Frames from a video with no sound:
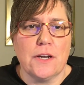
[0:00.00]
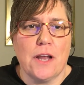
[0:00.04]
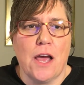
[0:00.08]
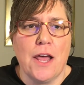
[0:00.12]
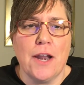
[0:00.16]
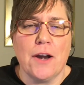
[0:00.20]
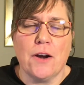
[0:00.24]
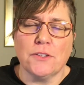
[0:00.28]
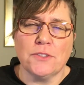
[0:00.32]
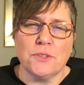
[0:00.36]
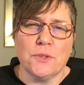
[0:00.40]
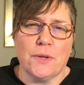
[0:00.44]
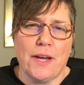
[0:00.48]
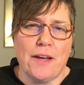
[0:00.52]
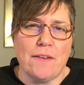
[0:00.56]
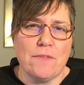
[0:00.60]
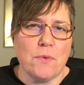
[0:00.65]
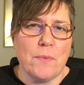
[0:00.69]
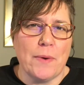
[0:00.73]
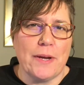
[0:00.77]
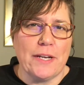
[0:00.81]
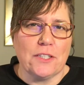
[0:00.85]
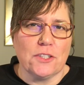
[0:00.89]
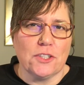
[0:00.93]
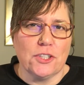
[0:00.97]
And also I have a
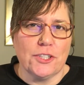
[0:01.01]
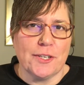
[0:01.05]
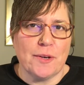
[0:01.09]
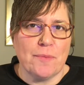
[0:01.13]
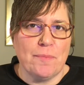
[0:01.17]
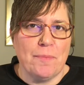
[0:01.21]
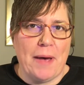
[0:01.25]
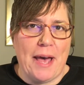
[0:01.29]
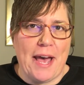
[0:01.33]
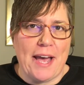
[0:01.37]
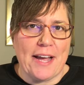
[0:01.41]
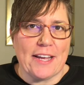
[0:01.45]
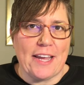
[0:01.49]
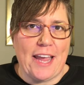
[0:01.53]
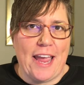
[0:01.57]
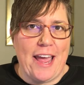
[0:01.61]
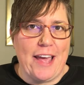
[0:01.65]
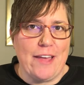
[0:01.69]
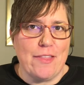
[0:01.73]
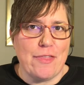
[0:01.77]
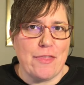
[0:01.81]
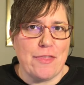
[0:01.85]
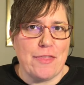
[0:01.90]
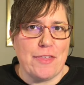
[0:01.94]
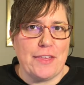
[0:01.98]
way to look back
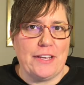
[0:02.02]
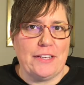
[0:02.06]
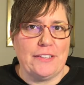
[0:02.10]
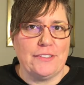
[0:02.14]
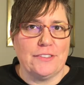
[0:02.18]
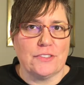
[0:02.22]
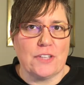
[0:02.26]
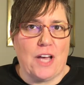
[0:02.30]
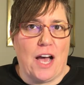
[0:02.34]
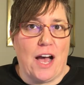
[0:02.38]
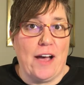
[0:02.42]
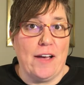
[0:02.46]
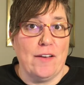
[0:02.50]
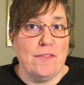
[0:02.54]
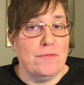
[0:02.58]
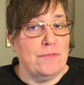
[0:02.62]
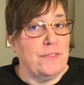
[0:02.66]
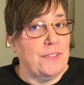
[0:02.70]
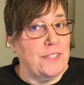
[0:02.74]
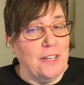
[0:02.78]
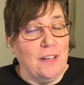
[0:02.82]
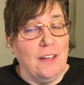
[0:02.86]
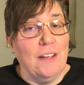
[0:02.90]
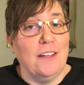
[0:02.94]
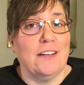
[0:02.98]
at things
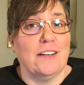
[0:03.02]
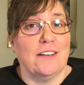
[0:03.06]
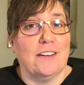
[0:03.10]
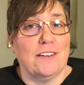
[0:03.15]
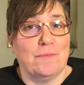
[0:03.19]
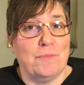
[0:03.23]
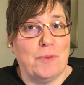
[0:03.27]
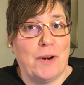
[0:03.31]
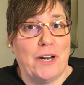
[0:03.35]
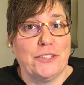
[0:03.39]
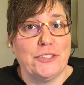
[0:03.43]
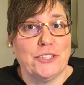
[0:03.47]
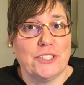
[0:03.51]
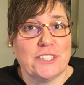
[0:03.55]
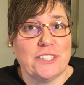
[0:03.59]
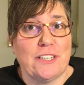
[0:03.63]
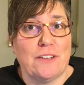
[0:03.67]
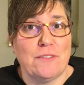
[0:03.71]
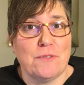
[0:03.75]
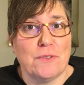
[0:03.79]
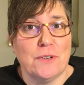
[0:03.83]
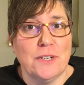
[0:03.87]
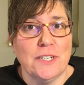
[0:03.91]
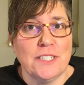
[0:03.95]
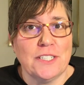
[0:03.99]
I've done, projects
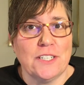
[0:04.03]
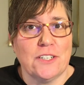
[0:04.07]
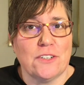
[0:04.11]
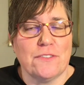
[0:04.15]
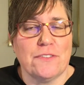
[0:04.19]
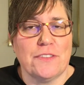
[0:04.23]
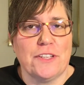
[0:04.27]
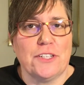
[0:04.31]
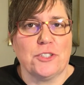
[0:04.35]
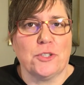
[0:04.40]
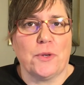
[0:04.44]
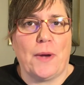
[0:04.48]
I've worked on over there.